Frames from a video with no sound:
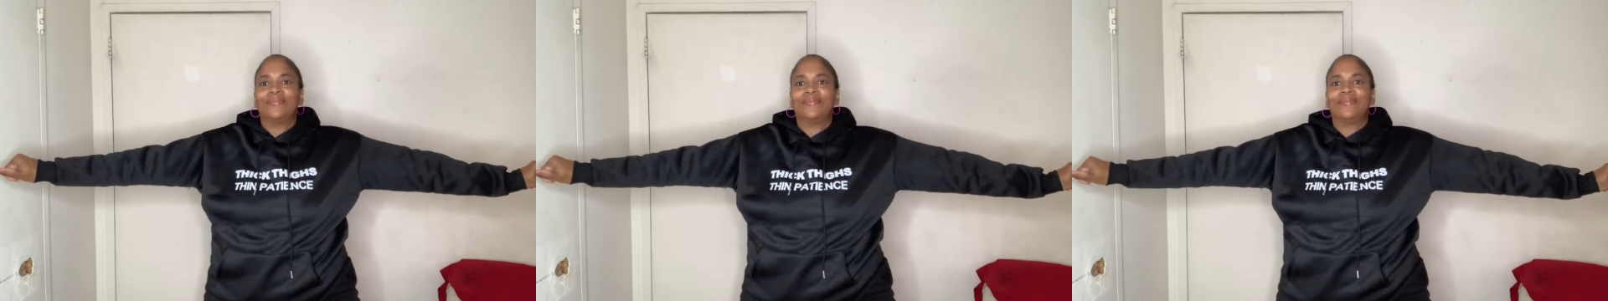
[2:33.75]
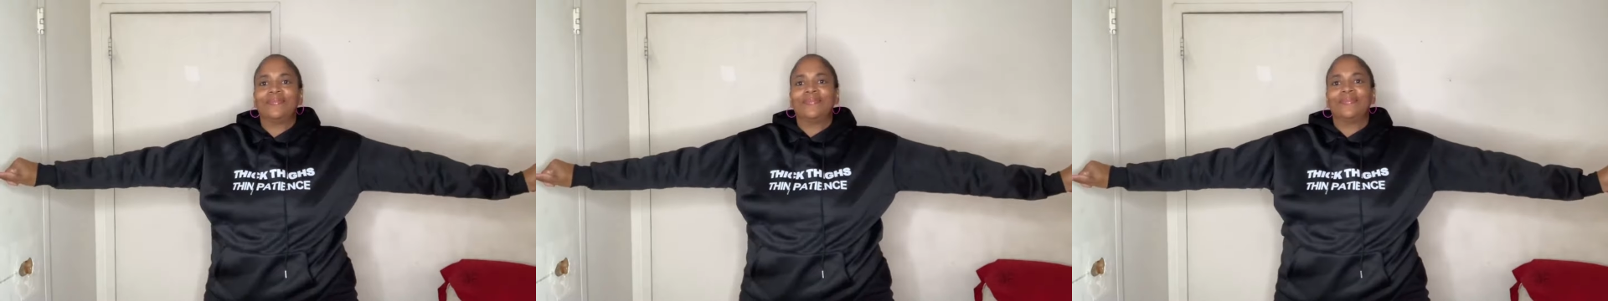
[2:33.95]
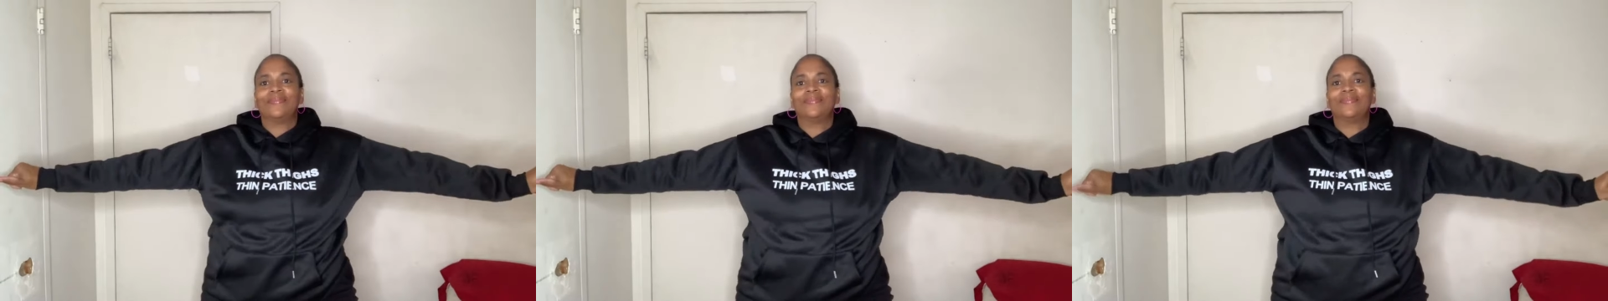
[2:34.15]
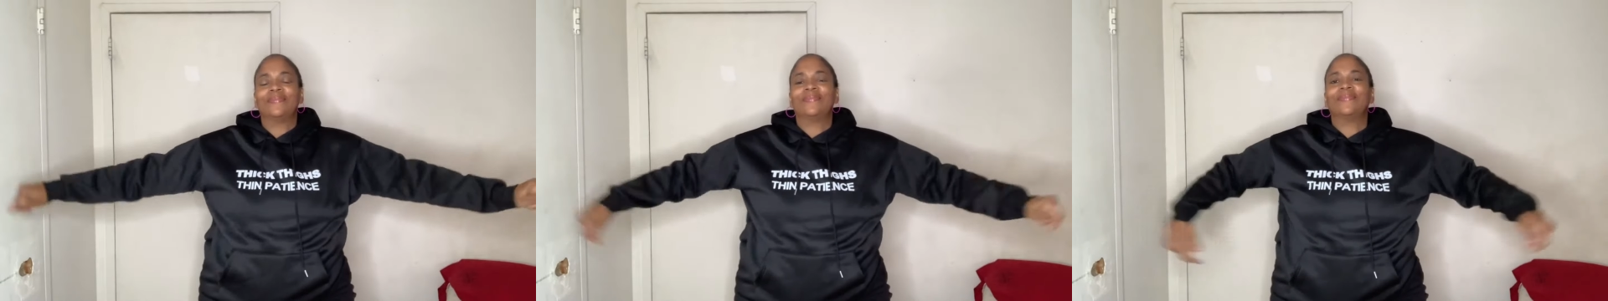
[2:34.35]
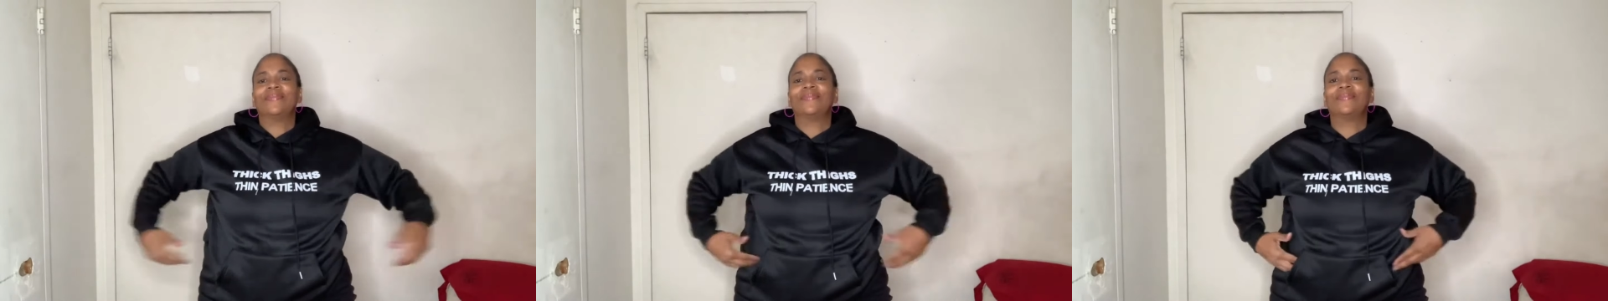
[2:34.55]

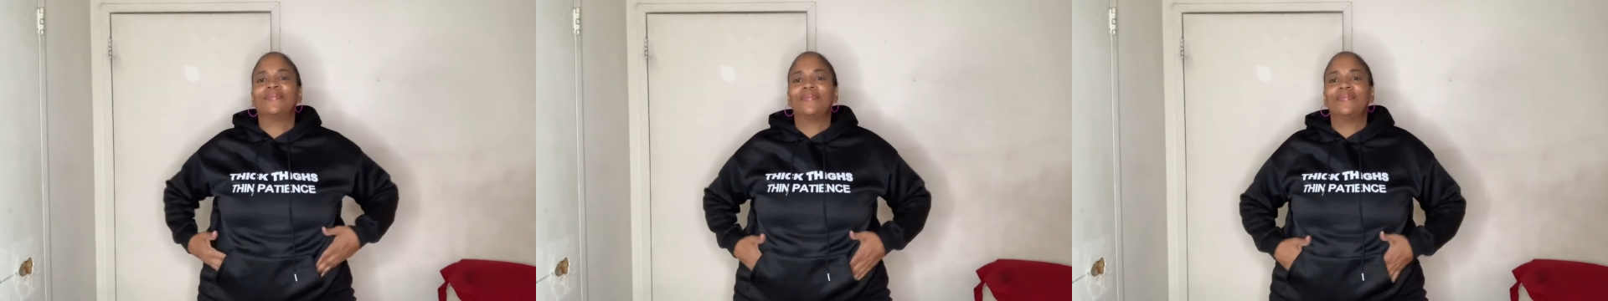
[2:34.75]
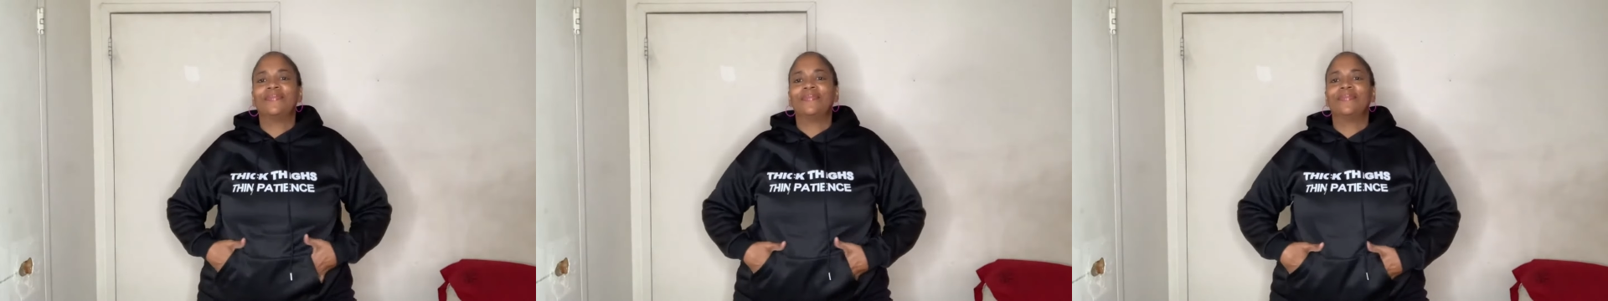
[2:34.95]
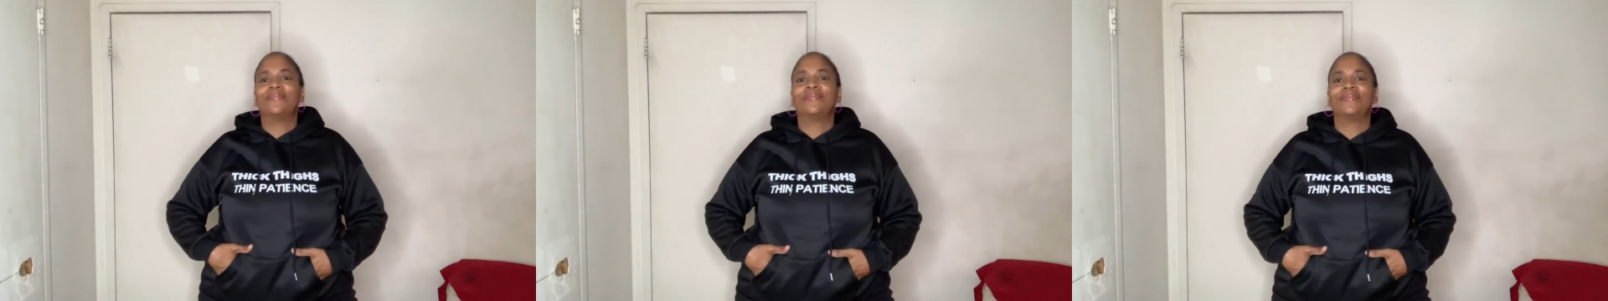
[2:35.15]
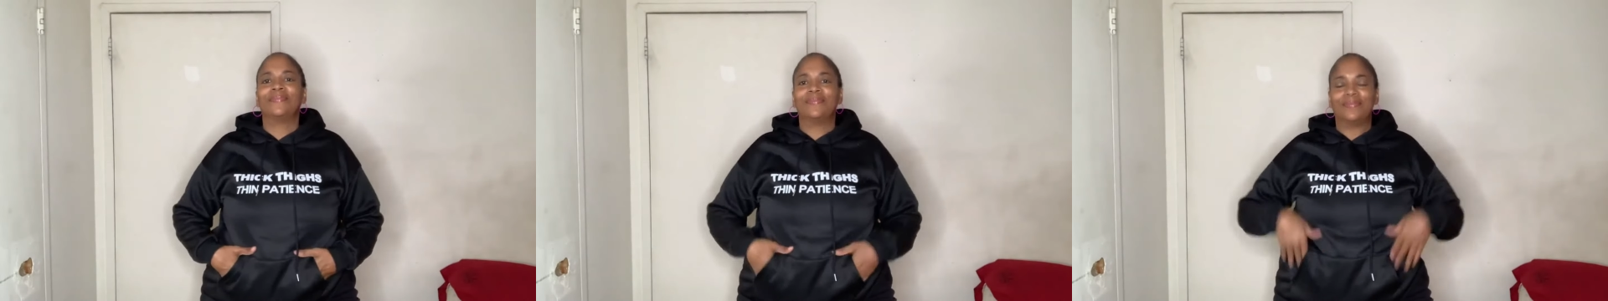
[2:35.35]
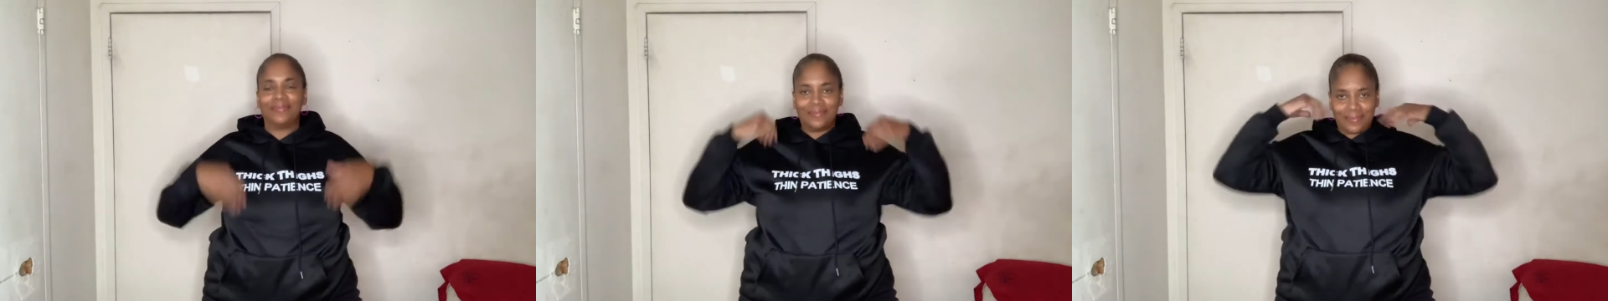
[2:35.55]

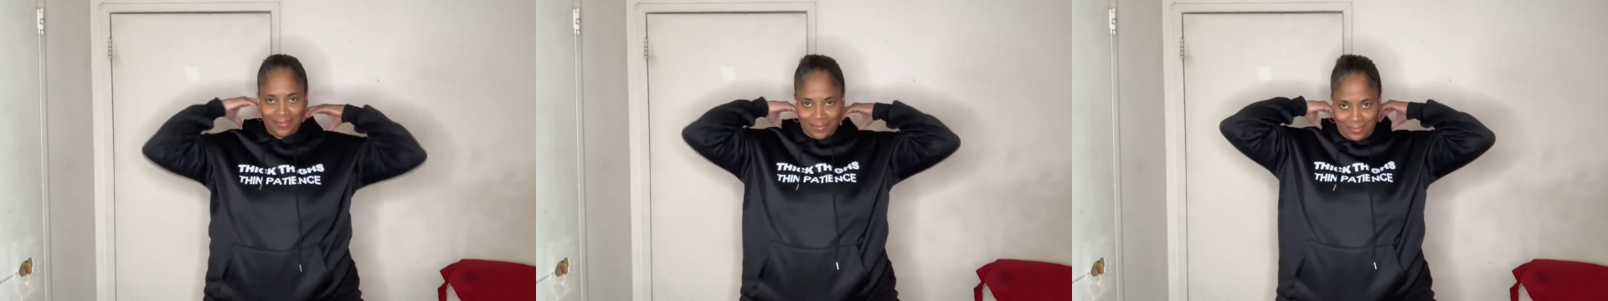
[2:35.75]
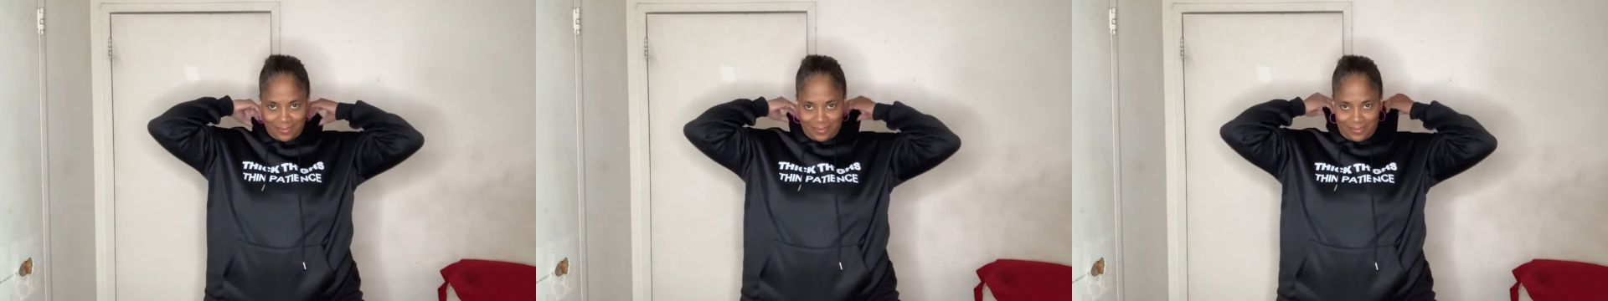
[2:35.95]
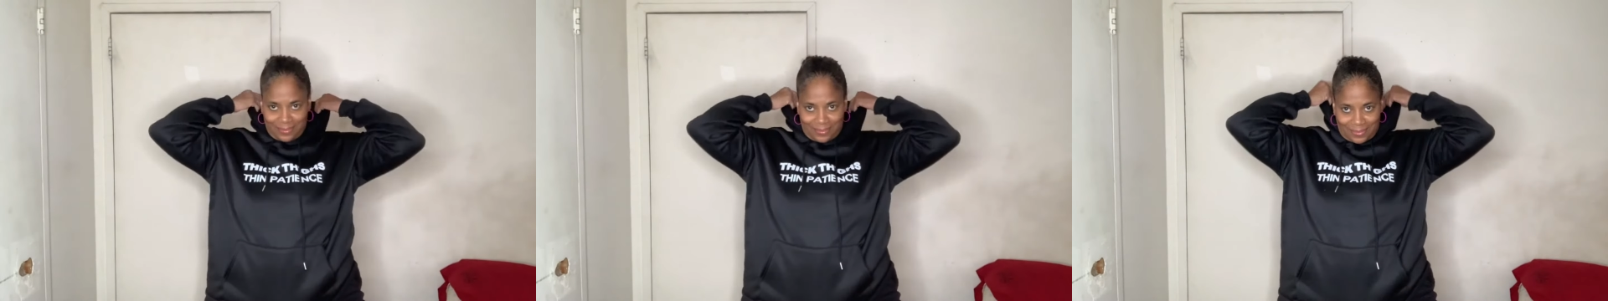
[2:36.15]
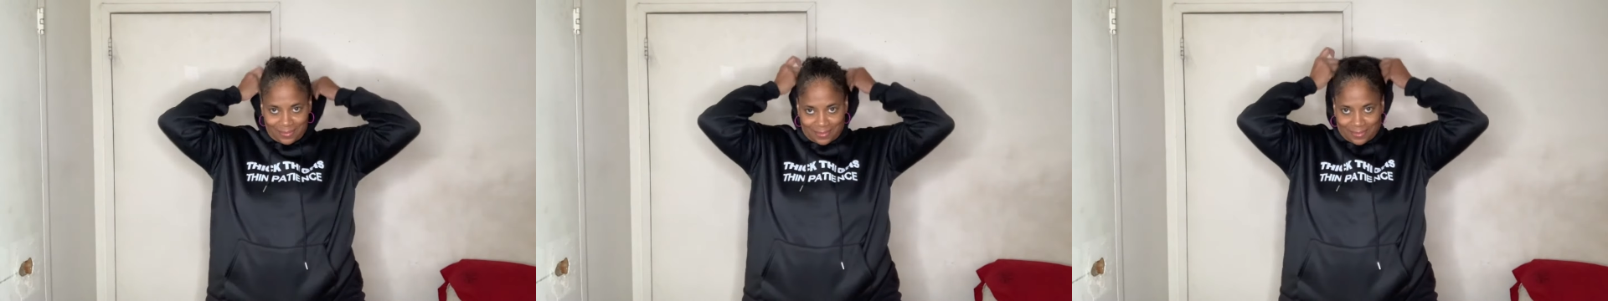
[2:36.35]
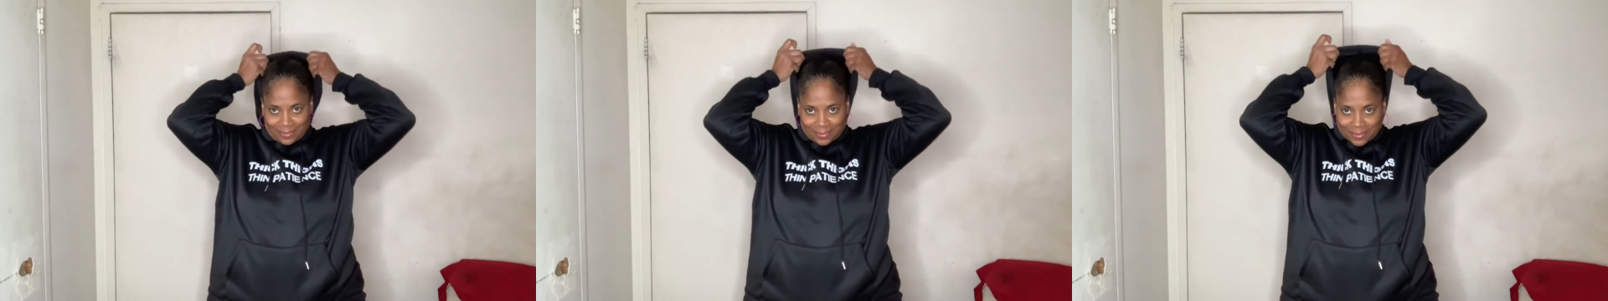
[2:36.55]

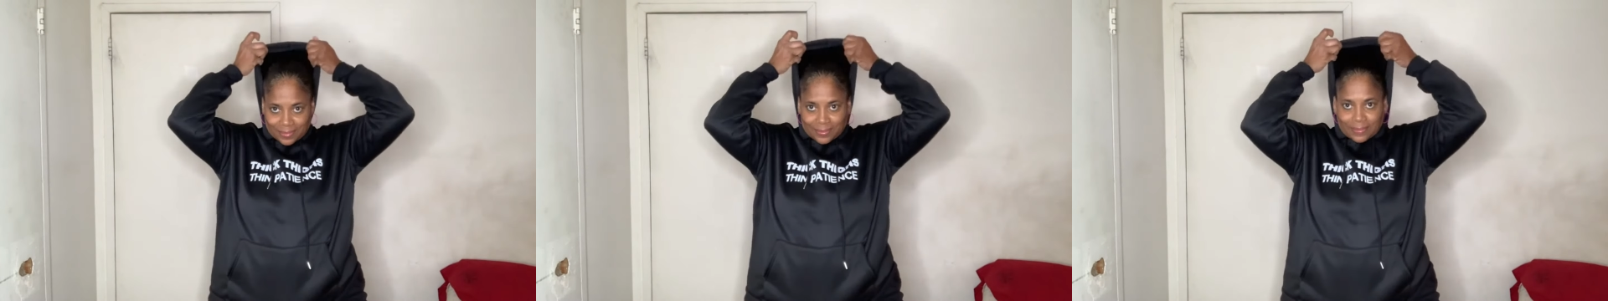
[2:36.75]
No one is speaking in this clip.